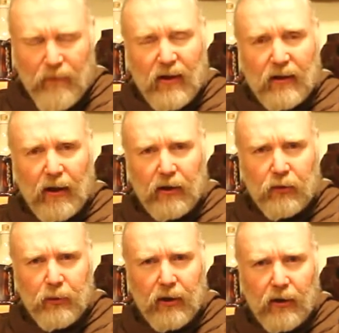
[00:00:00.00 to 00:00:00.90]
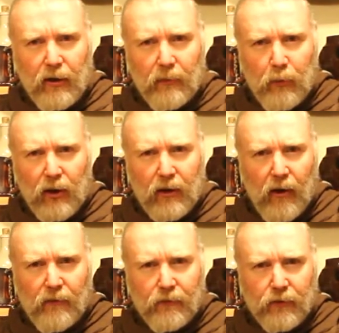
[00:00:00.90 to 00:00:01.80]
yeah, you'd be pretty
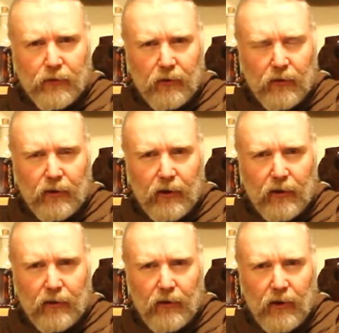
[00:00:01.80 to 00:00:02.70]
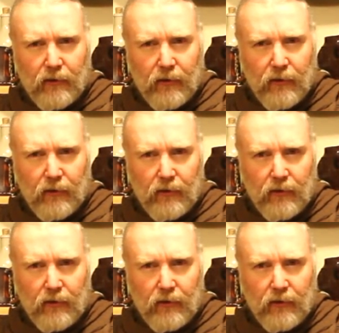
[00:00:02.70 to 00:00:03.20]
careful not to